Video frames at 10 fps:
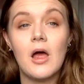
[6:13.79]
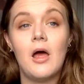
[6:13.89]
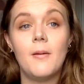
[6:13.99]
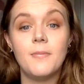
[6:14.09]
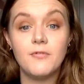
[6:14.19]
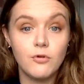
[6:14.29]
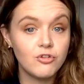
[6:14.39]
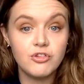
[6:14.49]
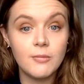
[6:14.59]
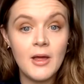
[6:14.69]
uh, before
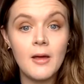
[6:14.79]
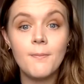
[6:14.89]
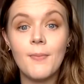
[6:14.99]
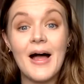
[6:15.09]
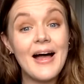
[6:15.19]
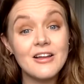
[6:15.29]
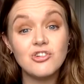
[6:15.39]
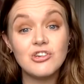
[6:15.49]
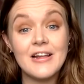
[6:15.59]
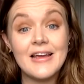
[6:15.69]
summer, but
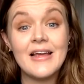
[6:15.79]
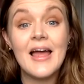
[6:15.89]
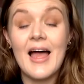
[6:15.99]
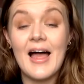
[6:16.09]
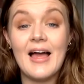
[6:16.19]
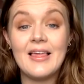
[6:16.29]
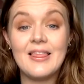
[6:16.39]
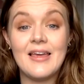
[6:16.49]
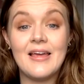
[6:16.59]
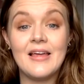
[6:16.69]
actually, I
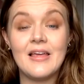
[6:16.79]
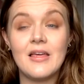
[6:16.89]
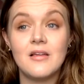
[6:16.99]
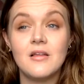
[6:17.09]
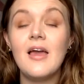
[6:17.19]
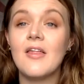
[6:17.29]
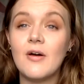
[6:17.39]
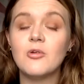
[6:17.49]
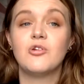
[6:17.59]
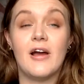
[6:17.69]
think, yeah,
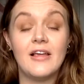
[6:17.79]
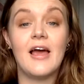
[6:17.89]
that was right.